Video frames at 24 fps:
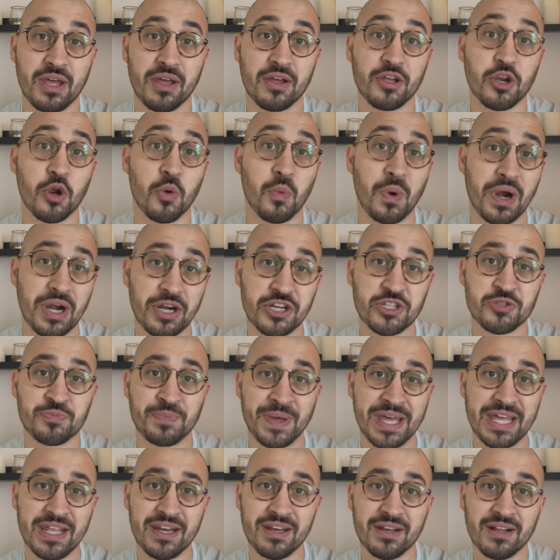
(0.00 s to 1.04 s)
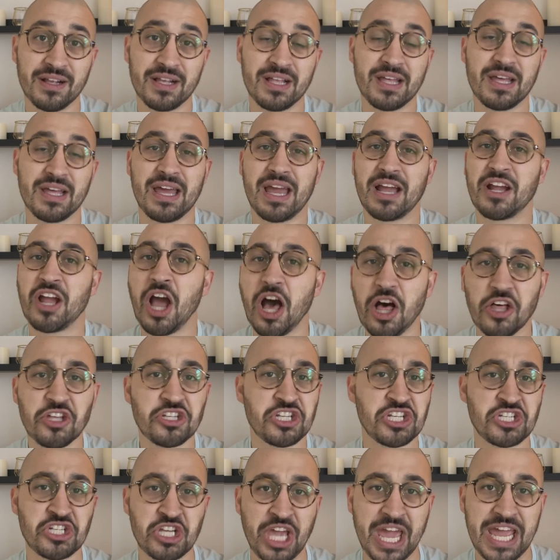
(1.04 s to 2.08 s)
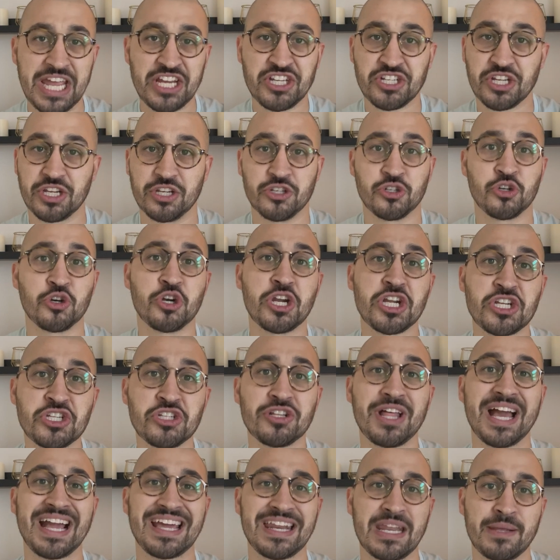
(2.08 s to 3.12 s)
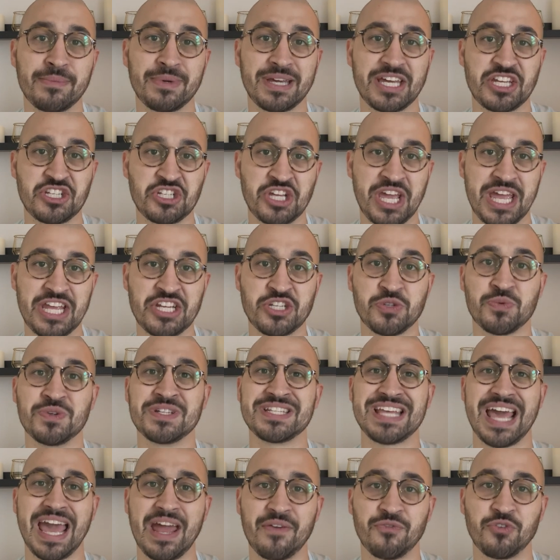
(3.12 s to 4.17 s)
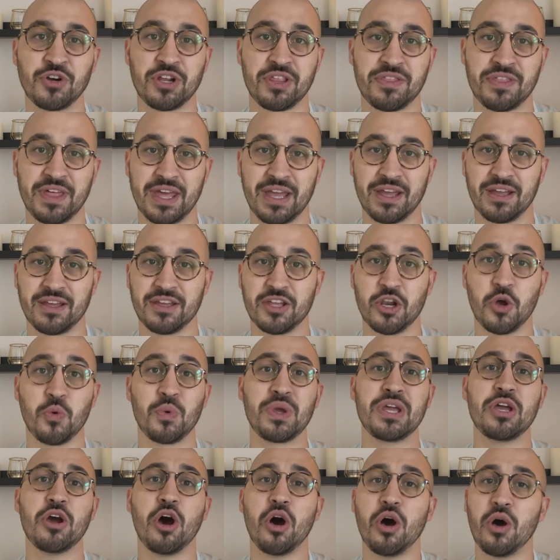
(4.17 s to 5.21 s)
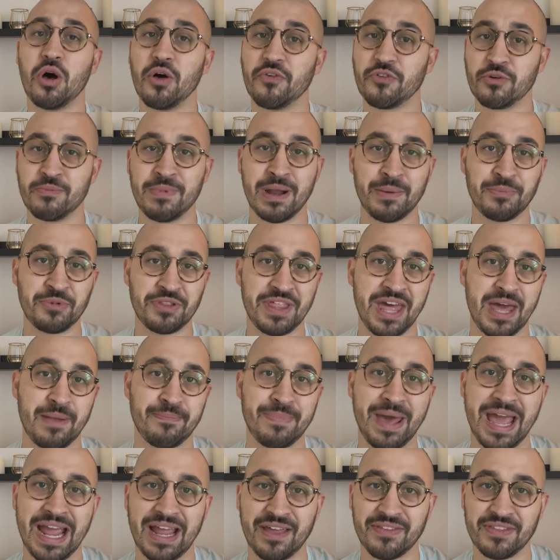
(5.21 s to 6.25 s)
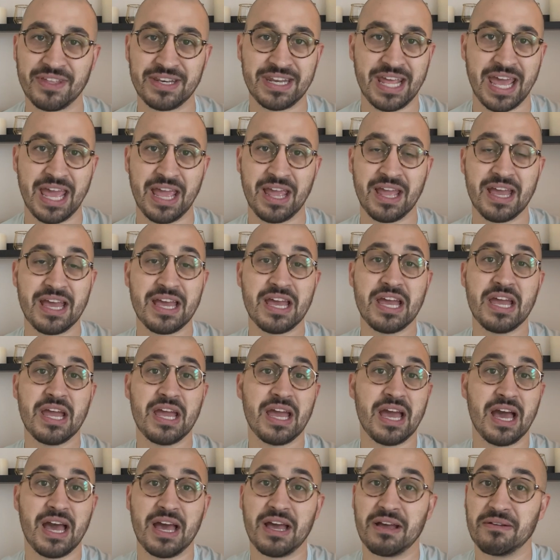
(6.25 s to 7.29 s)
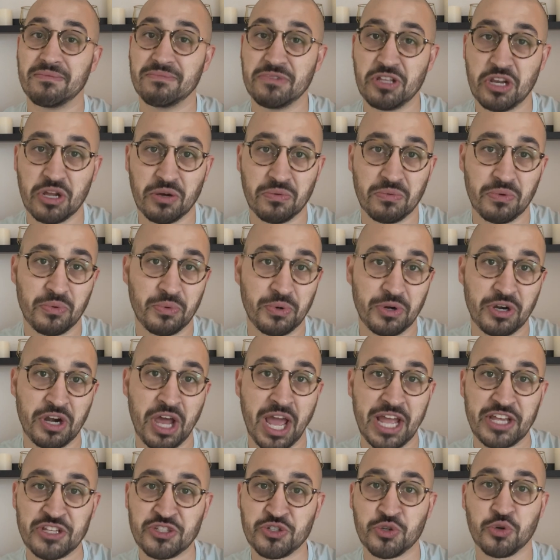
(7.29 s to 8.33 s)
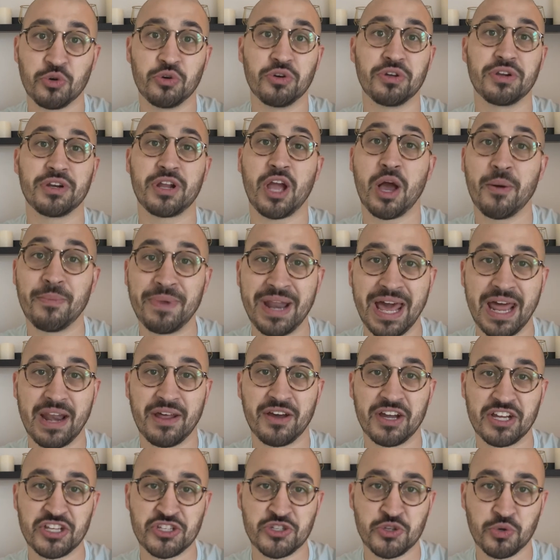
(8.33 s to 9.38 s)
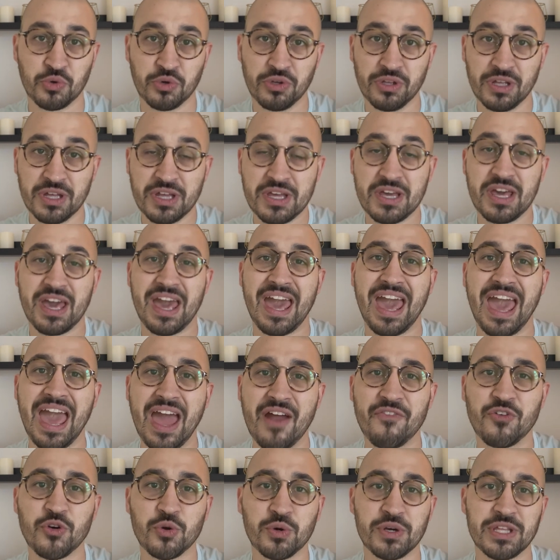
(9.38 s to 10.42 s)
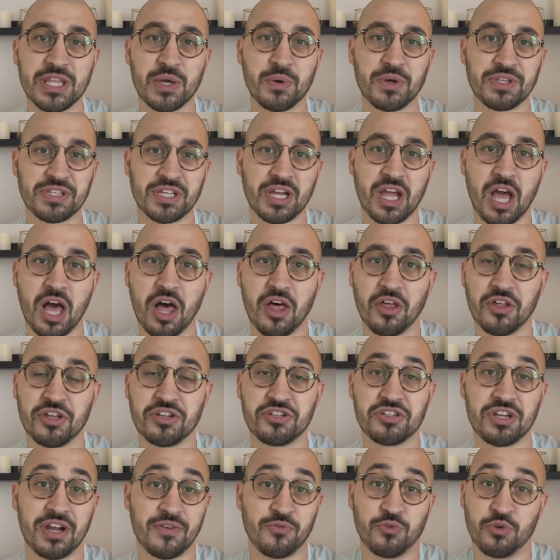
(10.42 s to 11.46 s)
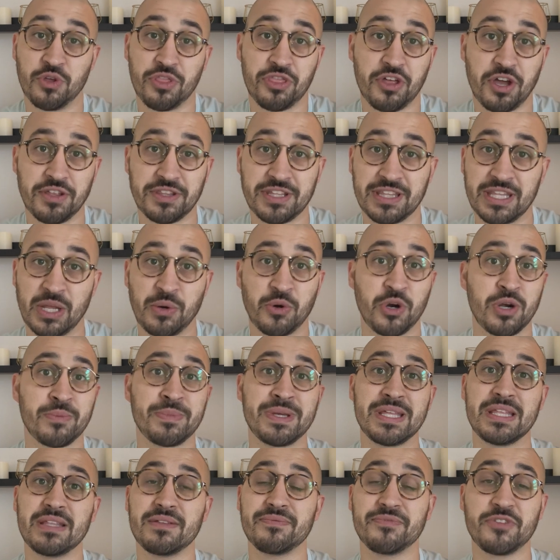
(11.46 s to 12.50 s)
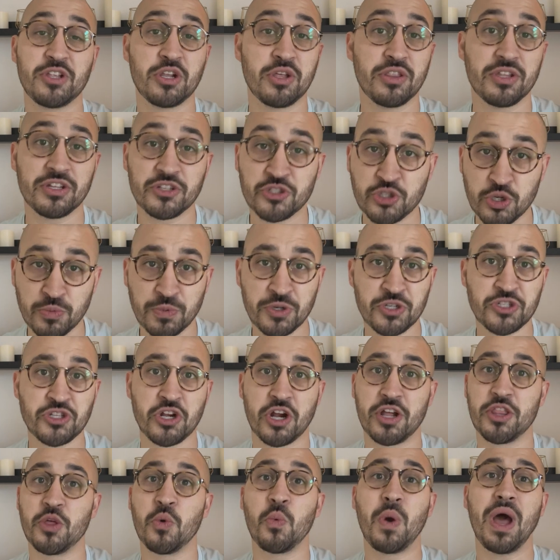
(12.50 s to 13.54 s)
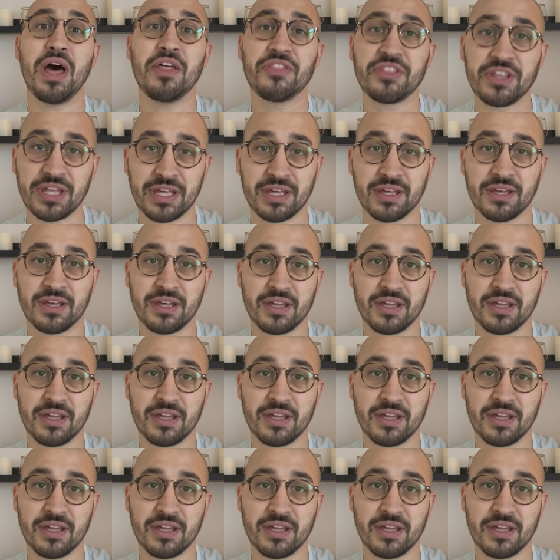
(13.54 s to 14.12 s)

You know, where it's been, college education, traditional academic education was everything. You know, we all remember that back in the day, uh, you know, when we were in high school and coming out of high school, everyone that went to college, everyone thought that they were gonna be, you know, the superstar, the wealthy.